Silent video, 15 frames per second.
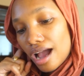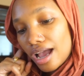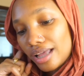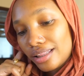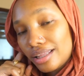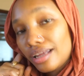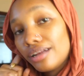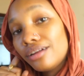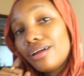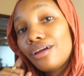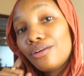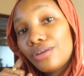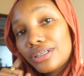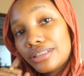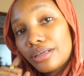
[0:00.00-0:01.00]
and then
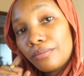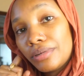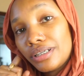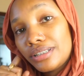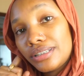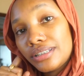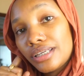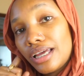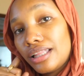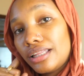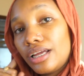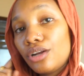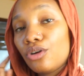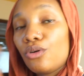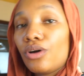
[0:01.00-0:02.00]
rest a bit and
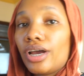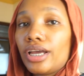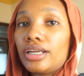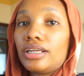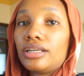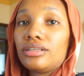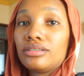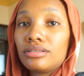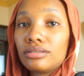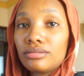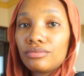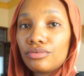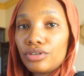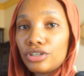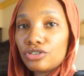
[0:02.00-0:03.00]
then go ahead and
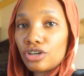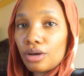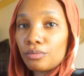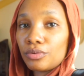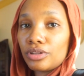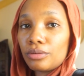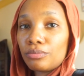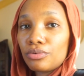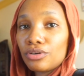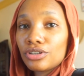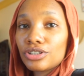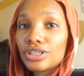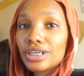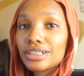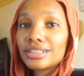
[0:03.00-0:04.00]
finish up with the
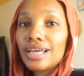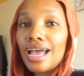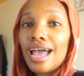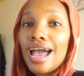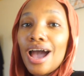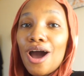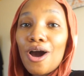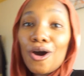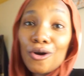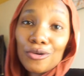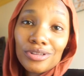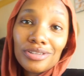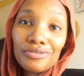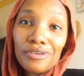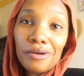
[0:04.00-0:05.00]
project.
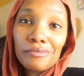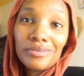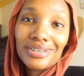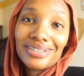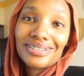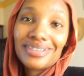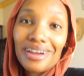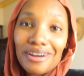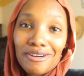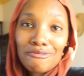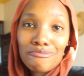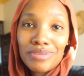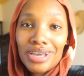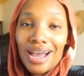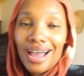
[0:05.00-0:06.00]
All the fabrics are
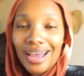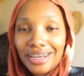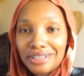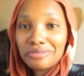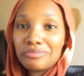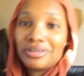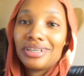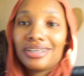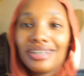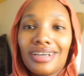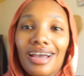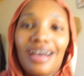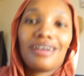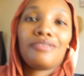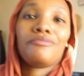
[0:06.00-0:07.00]
behind me.
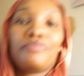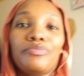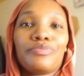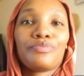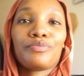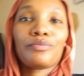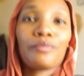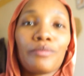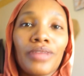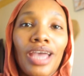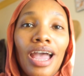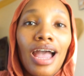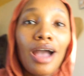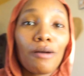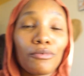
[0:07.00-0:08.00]
I'm
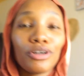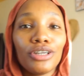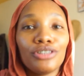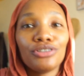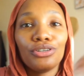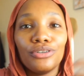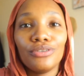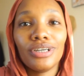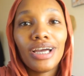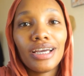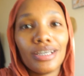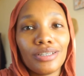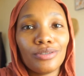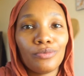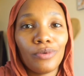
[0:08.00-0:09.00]
gonna show you
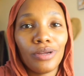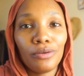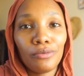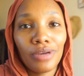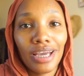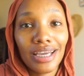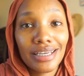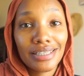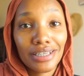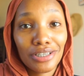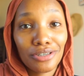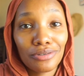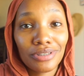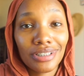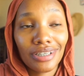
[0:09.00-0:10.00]
guys when we're
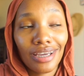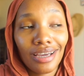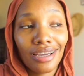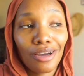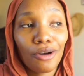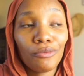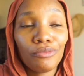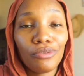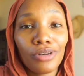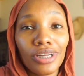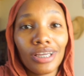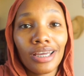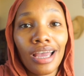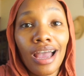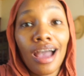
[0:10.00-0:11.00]
executing.
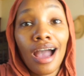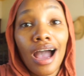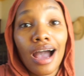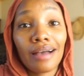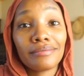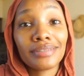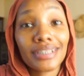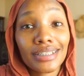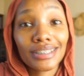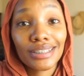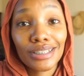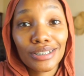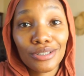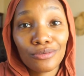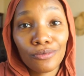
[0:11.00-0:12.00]
Hopefully I'm
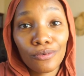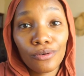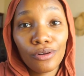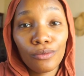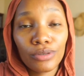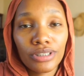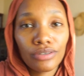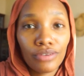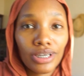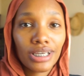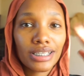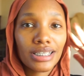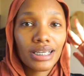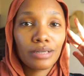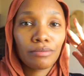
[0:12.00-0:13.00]
successful. Whatever
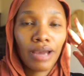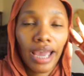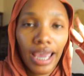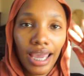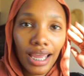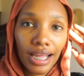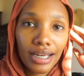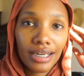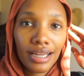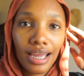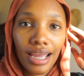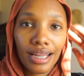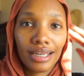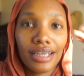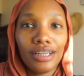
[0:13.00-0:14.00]
is in my head
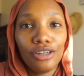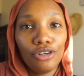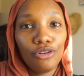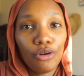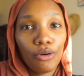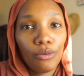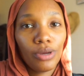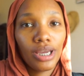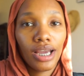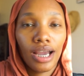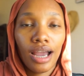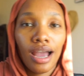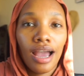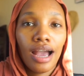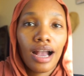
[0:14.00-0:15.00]
and in drawing
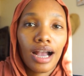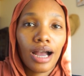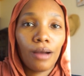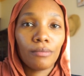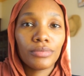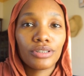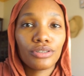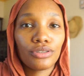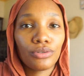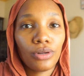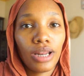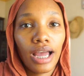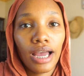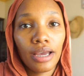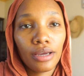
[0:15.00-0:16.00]
comes to
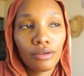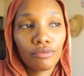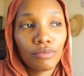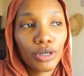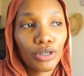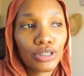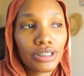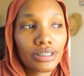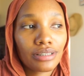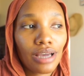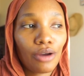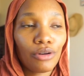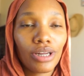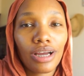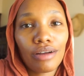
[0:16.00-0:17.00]
life, because
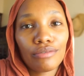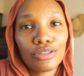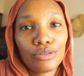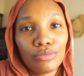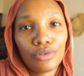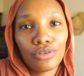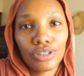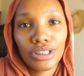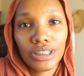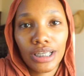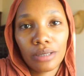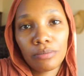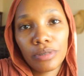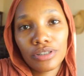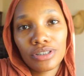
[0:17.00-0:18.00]
I only have tomorrow to
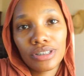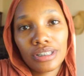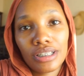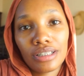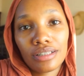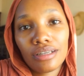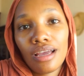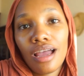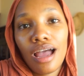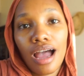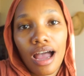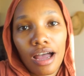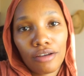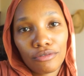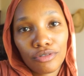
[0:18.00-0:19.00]
take pictures and
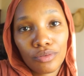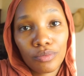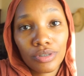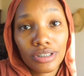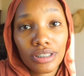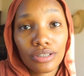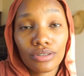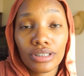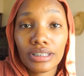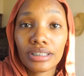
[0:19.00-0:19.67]
I have to post it on